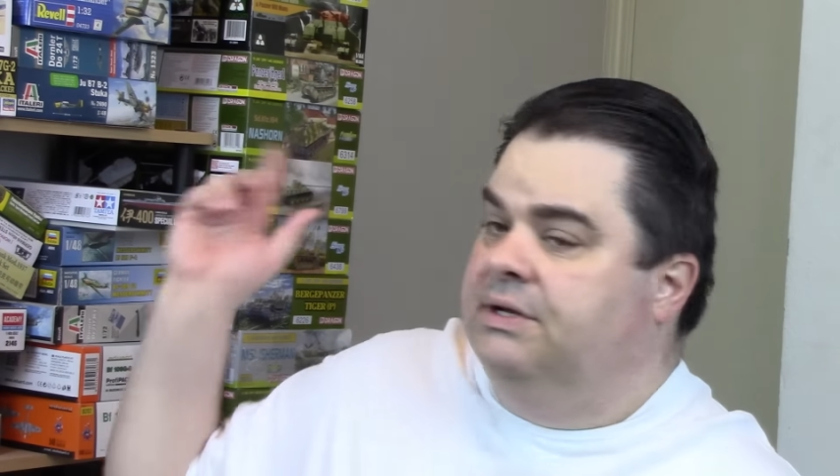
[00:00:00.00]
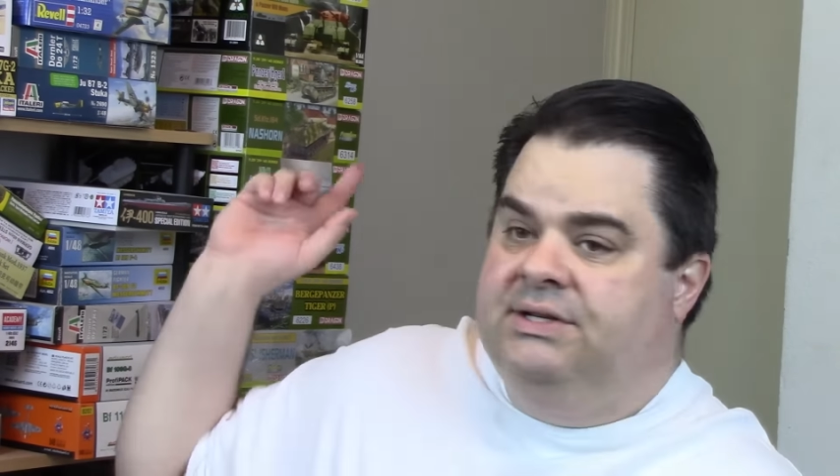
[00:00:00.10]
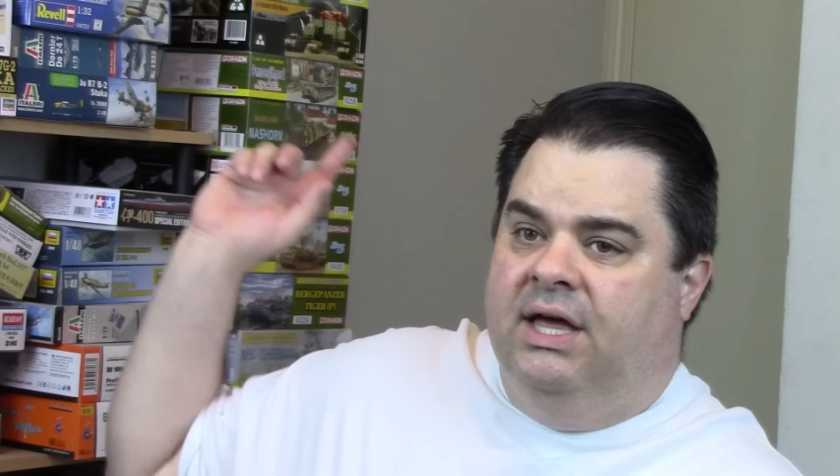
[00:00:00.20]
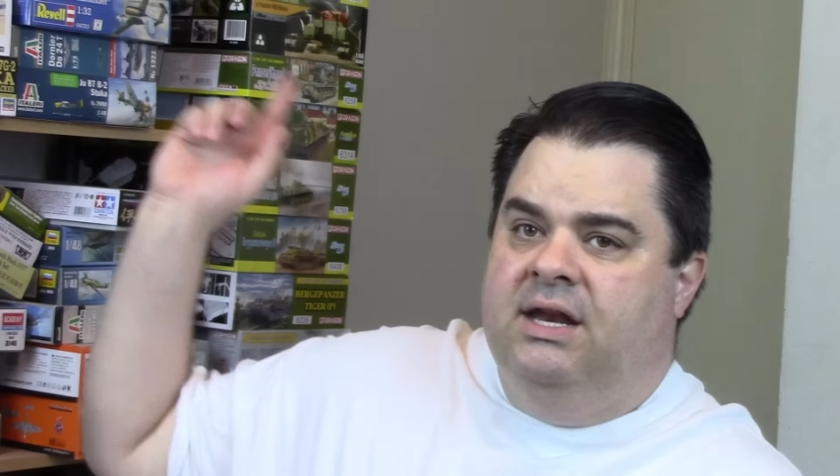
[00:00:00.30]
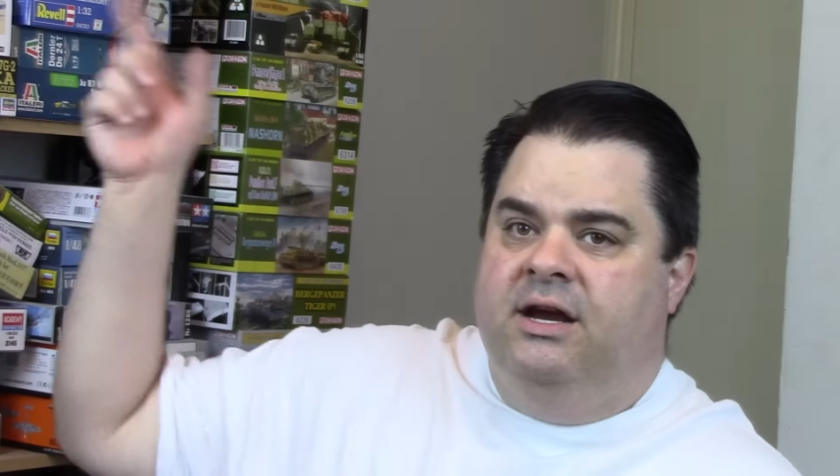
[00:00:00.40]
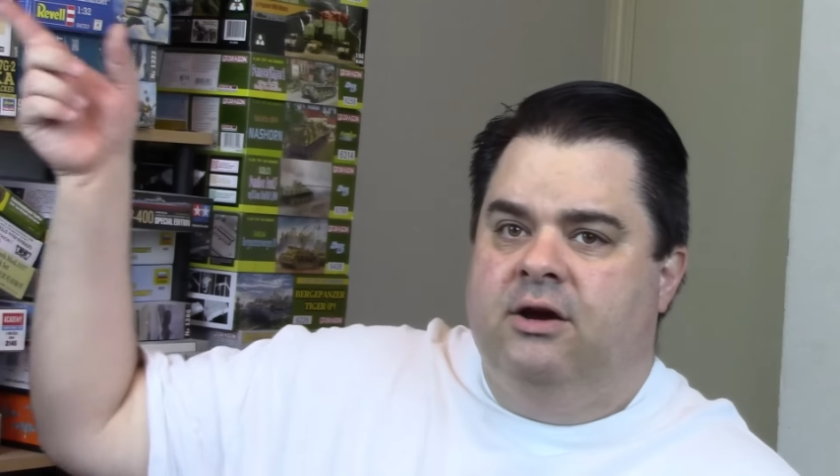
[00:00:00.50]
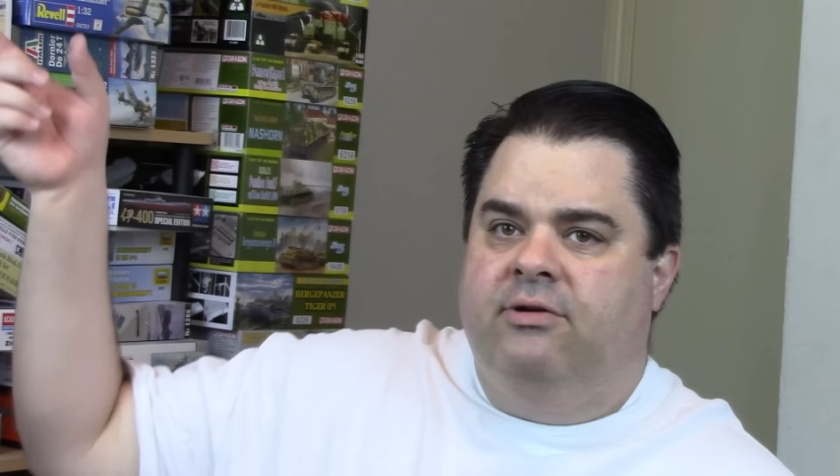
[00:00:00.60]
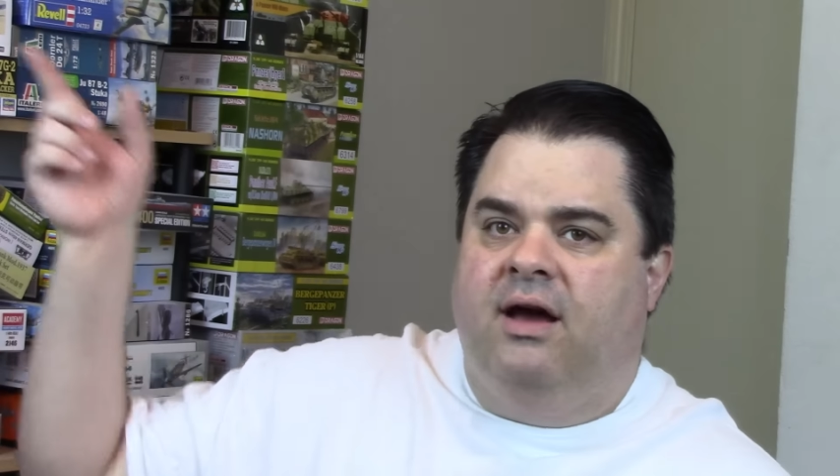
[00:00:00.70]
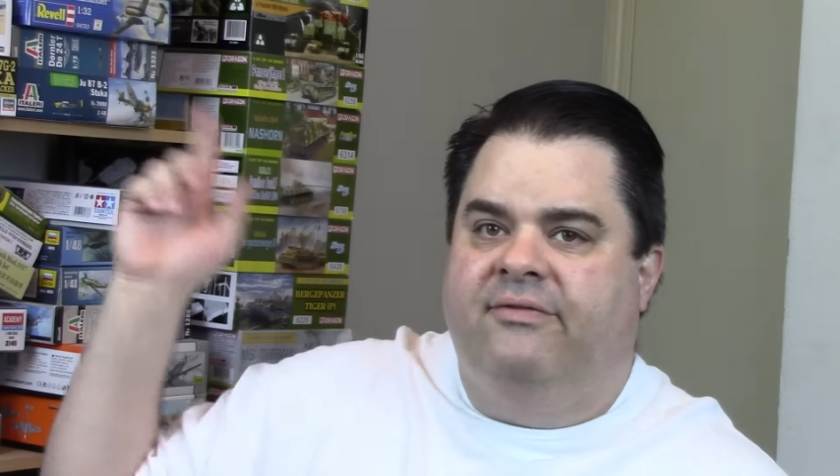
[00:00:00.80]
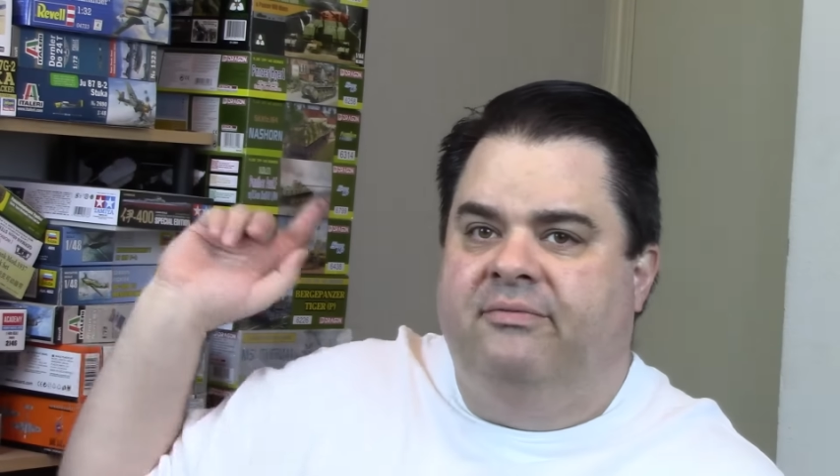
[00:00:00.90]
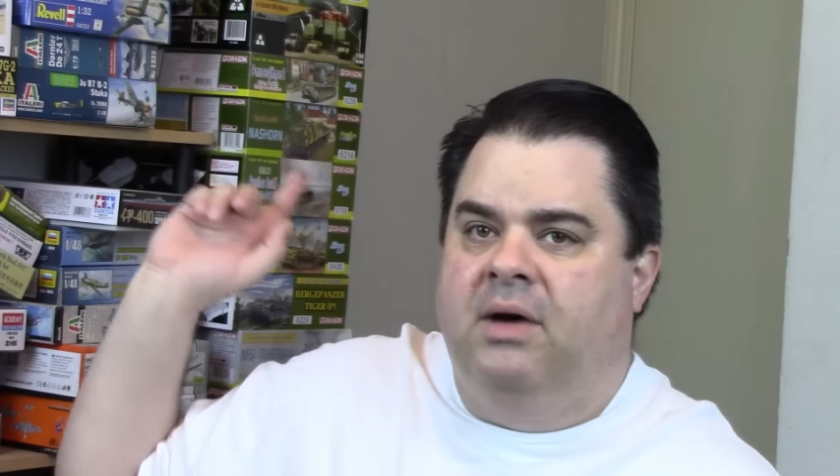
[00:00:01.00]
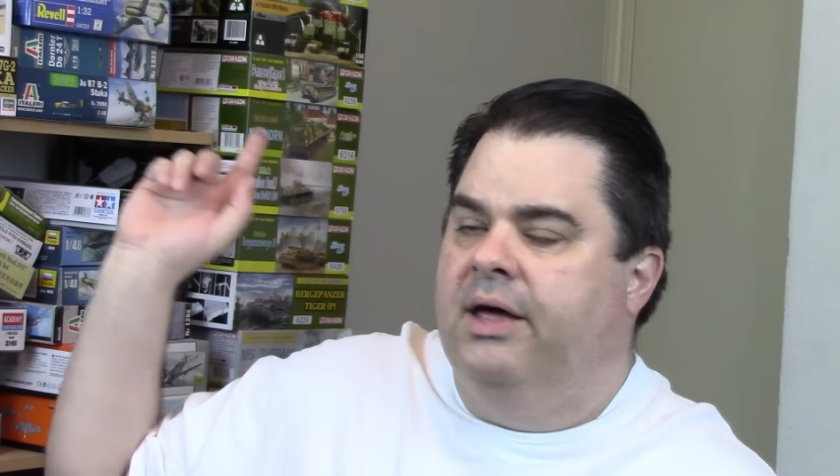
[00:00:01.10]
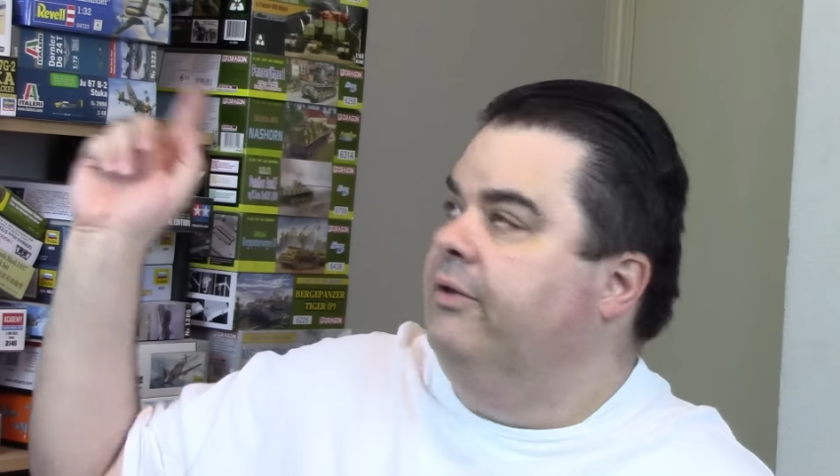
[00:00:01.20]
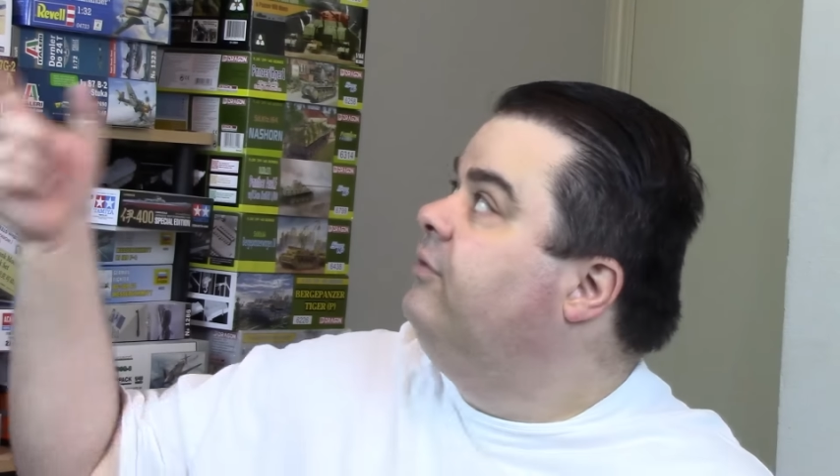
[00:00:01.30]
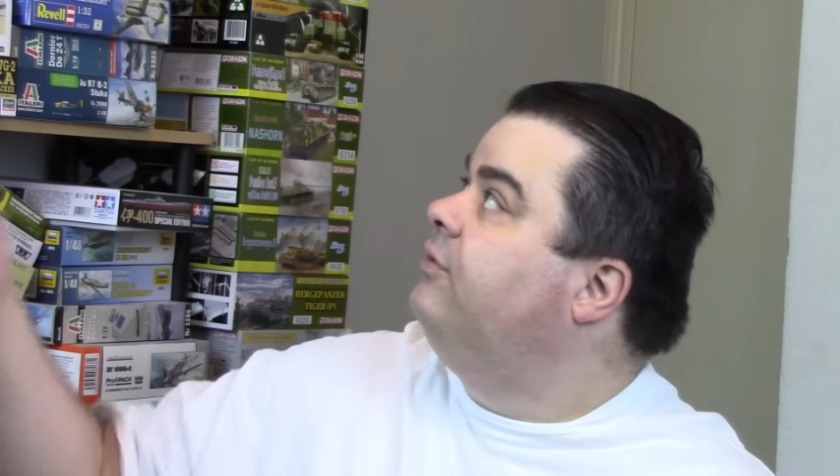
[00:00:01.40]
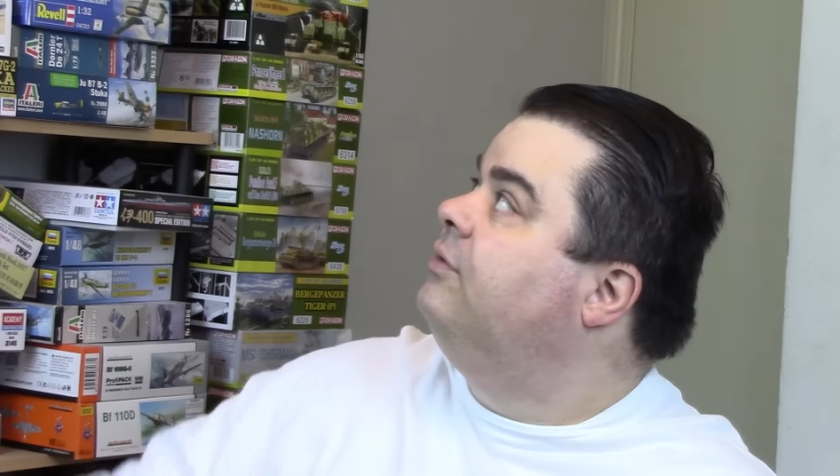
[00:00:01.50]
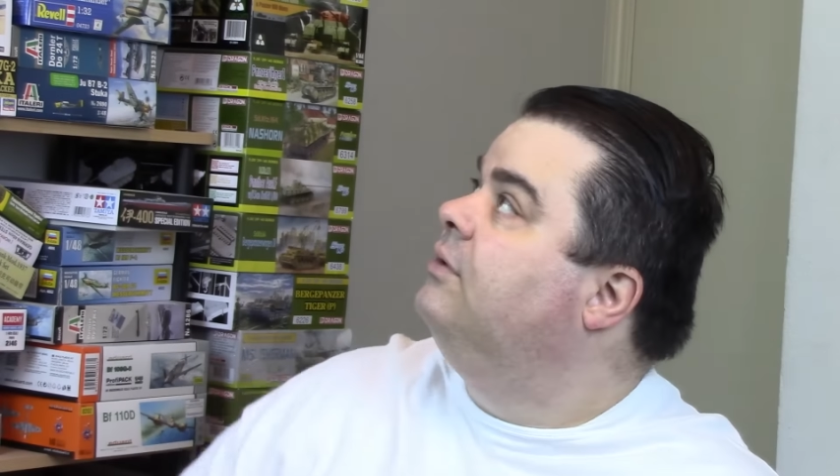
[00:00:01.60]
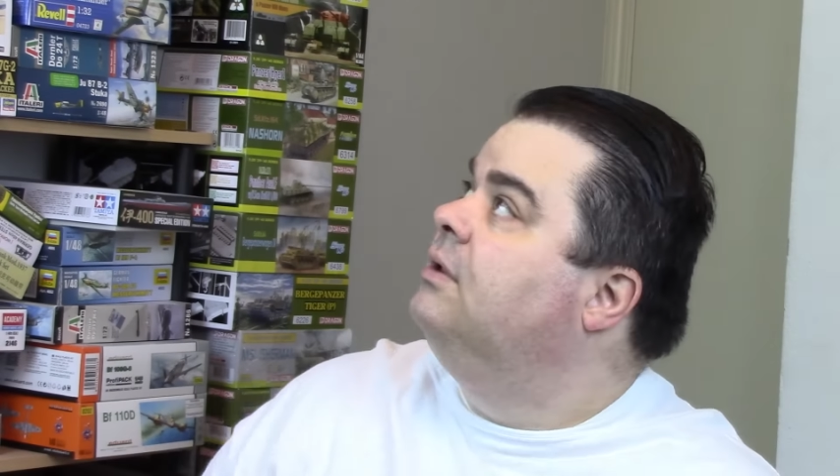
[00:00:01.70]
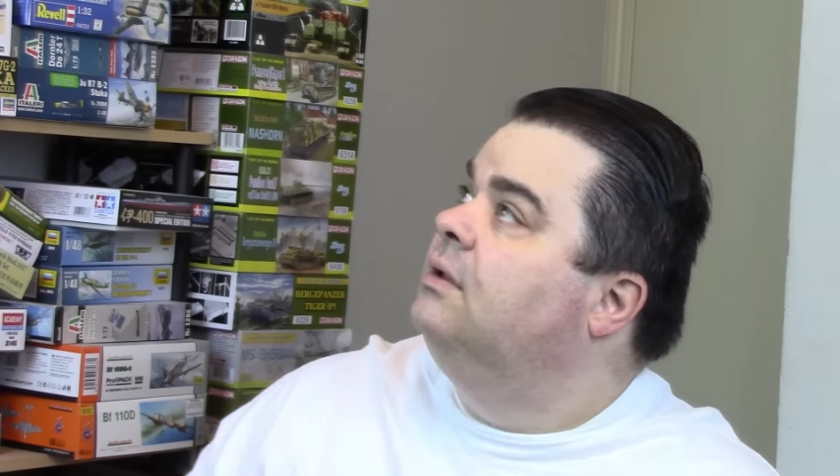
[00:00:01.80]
a ton of aircraft models,